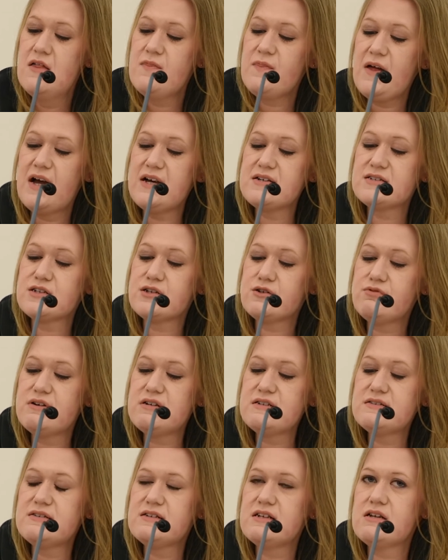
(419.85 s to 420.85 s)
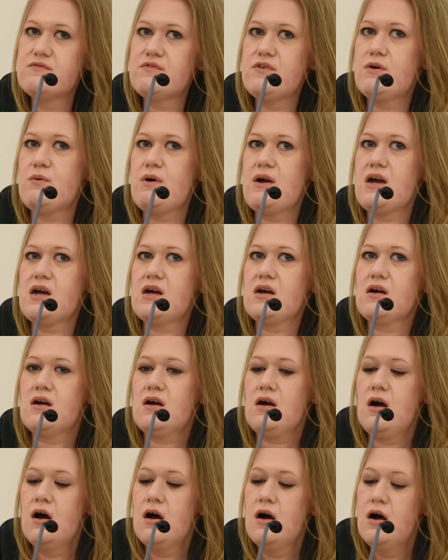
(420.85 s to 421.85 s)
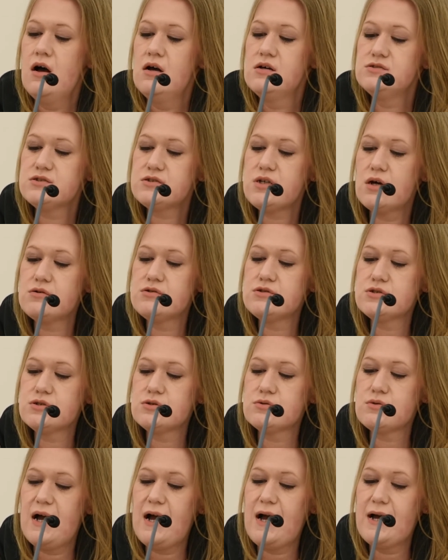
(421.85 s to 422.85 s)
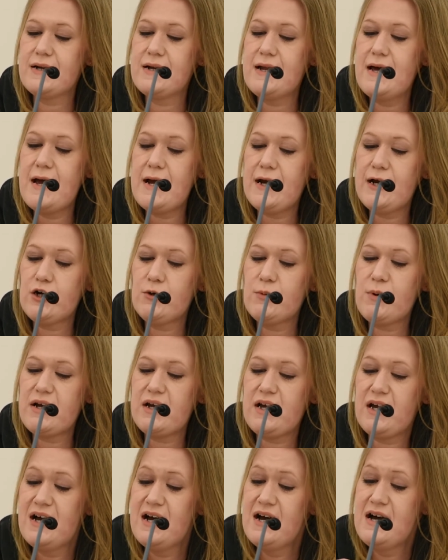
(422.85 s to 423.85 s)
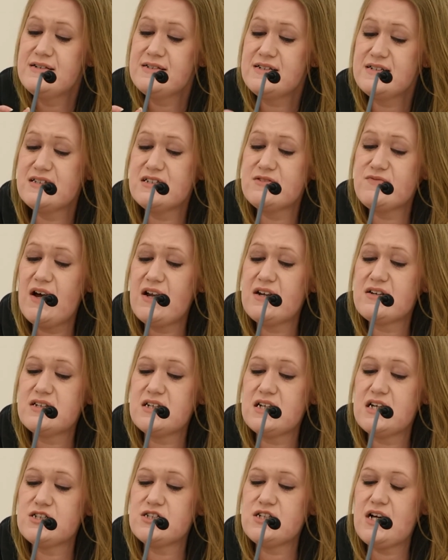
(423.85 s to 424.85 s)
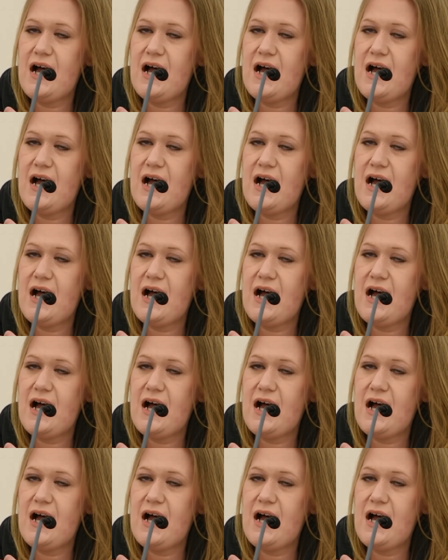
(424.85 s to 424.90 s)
that is increasingly viewing social and economic disadvantage